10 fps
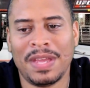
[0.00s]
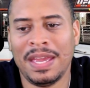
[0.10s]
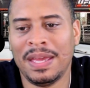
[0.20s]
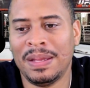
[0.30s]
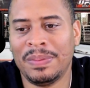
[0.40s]

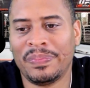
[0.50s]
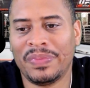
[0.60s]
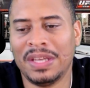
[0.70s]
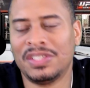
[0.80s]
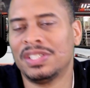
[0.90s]
and
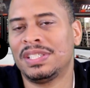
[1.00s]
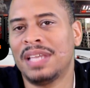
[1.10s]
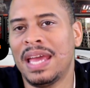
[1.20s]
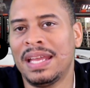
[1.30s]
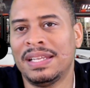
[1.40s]
it's just
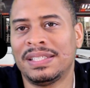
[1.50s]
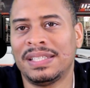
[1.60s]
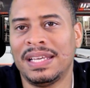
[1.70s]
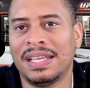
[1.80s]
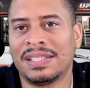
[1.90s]
sad to
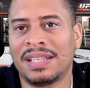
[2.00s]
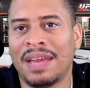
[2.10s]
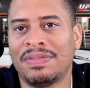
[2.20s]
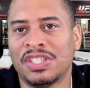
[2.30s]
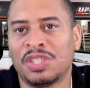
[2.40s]
see his
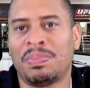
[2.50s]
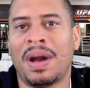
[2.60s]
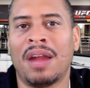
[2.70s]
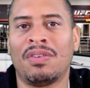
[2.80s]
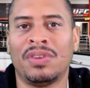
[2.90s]
life just
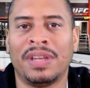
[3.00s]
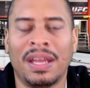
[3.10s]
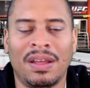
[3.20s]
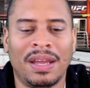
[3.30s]
spiral down